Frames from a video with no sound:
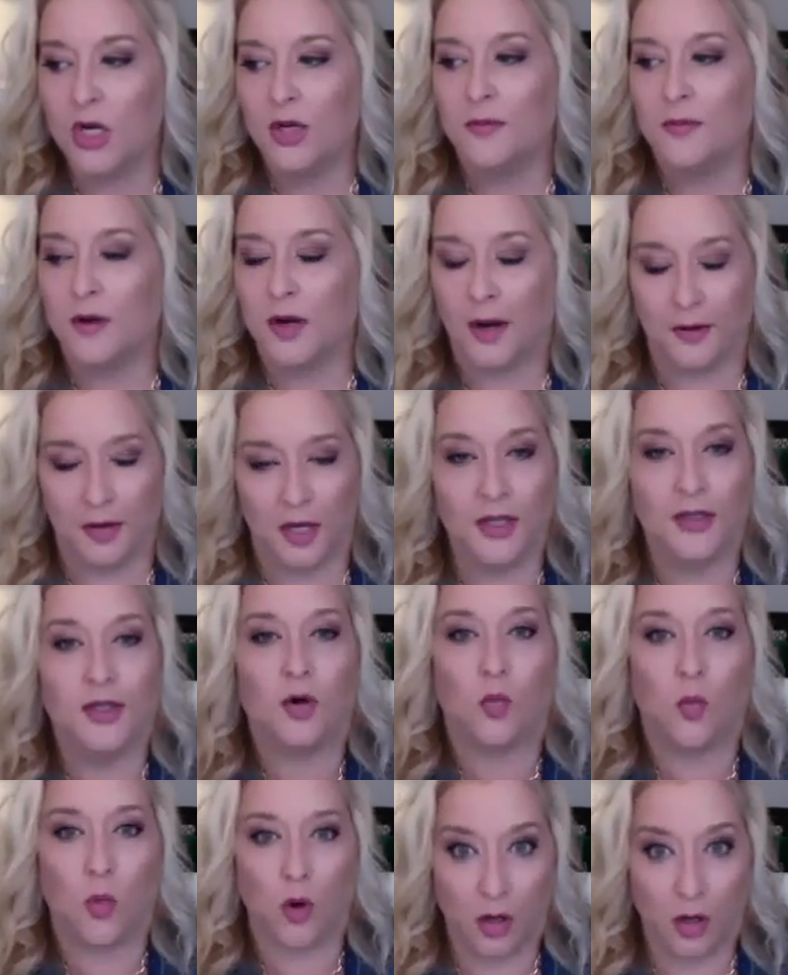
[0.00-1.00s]
uh, and they're
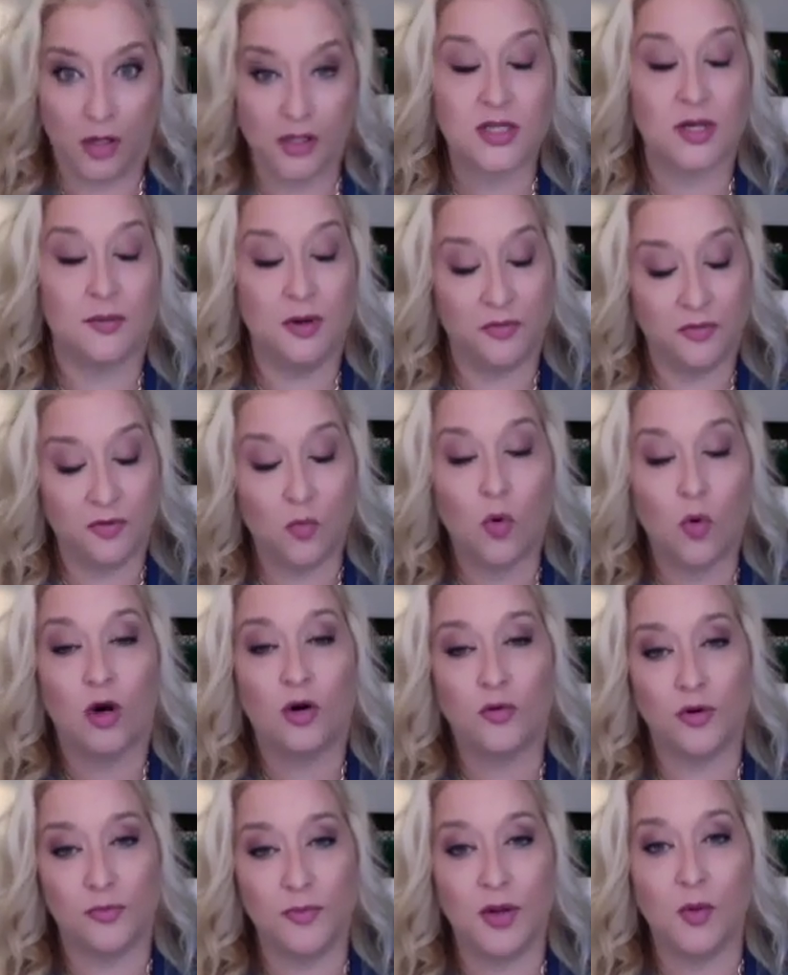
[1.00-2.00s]
working some of them
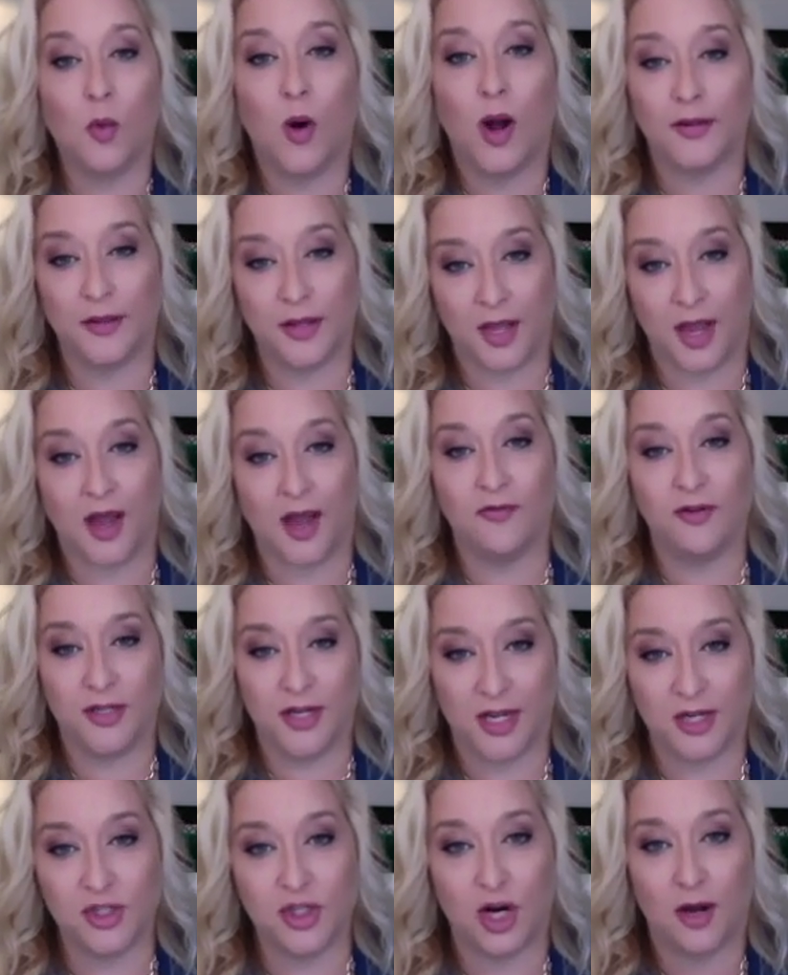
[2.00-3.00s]
work with me while they have a
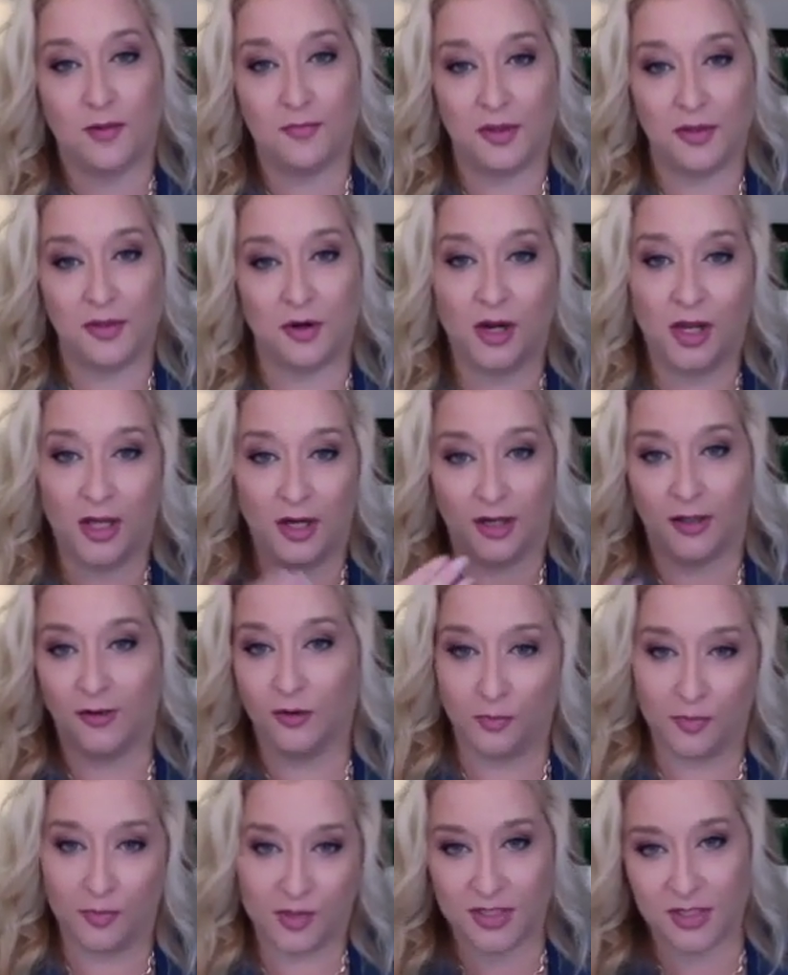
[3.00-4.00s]
day job and they're getting their
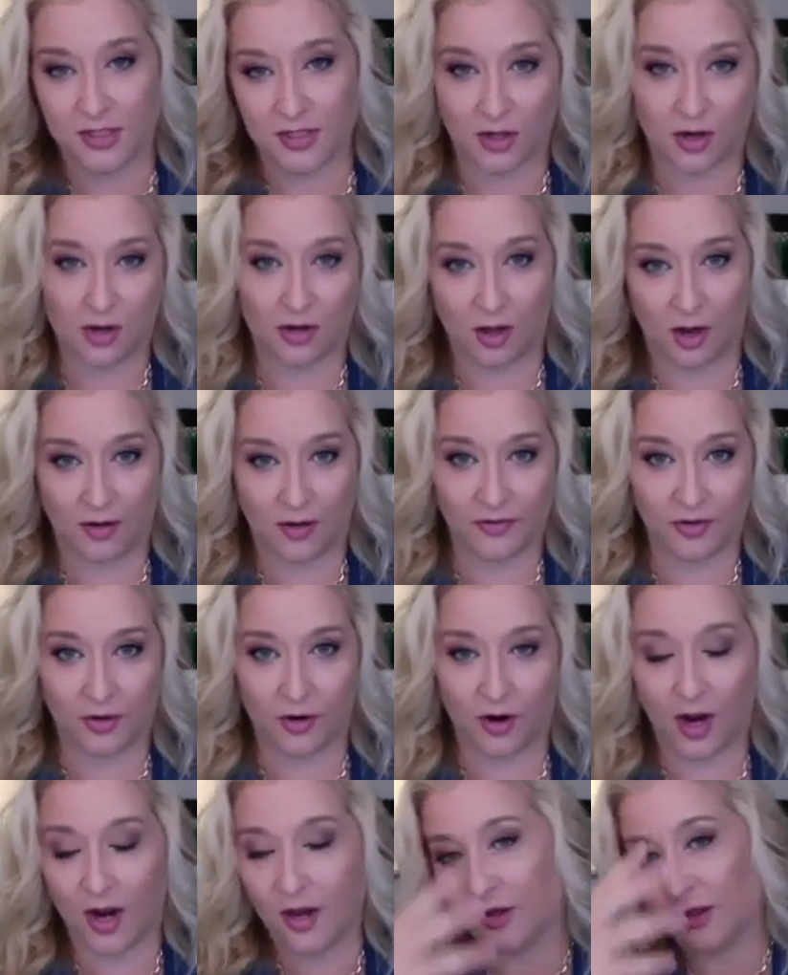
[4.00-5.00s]
business all off the
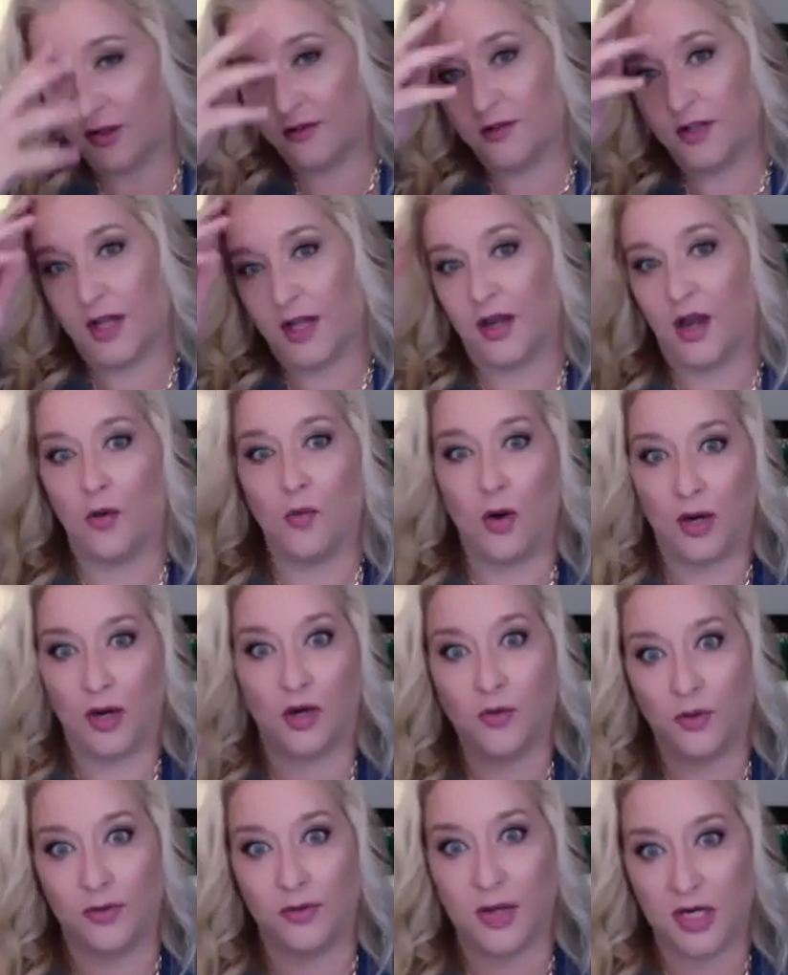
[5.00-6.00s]
ground and like mm-hmm. i want to
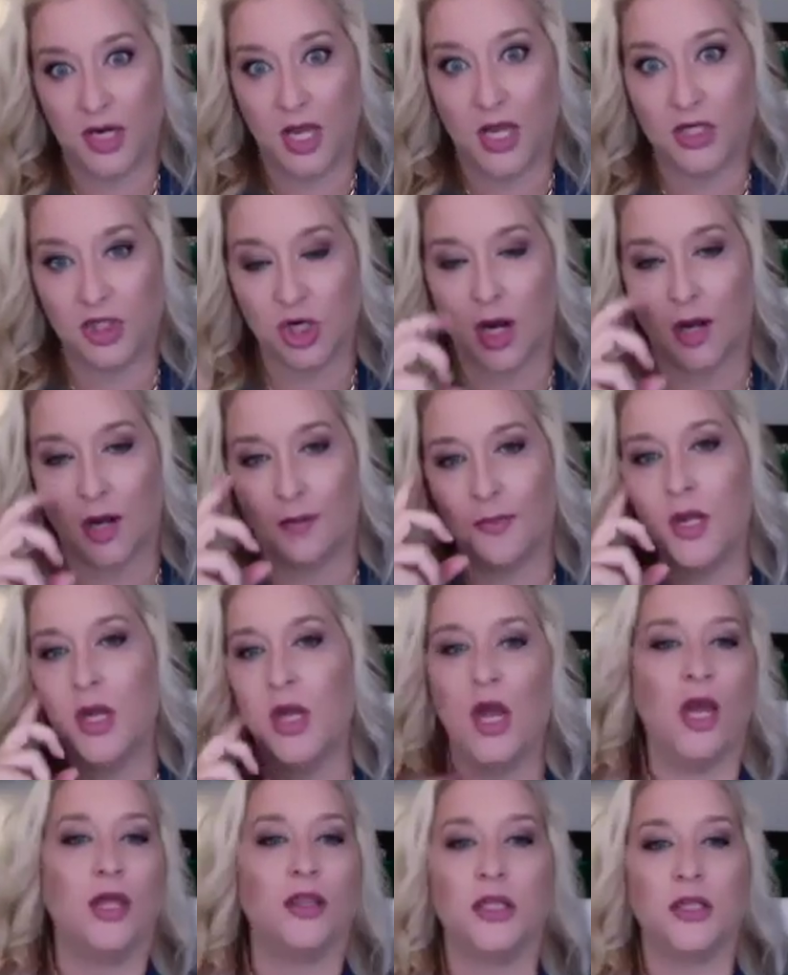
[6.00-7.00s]
quit my day job
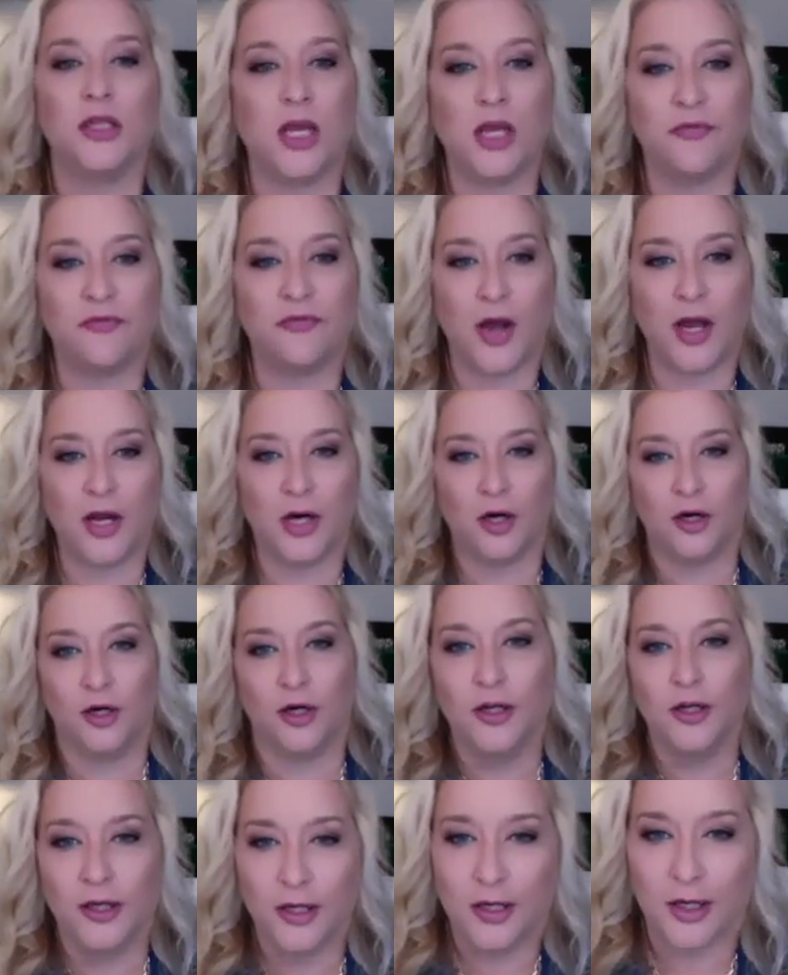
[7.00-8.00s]
and then yeah. they get fired
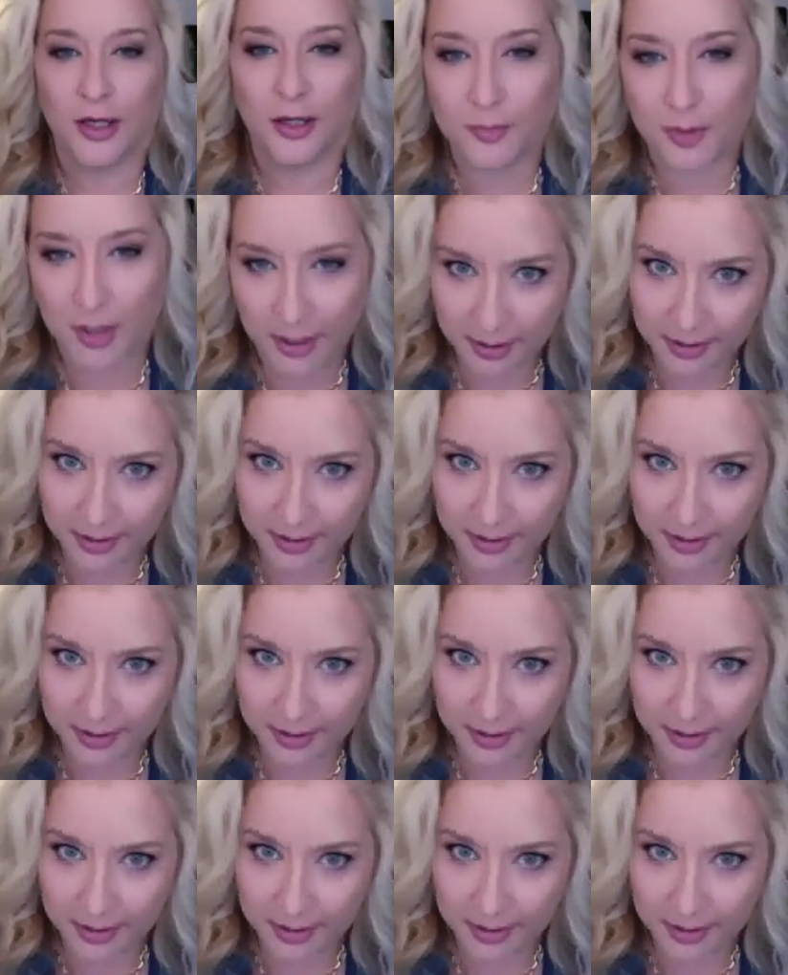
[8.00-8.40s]
I'm like,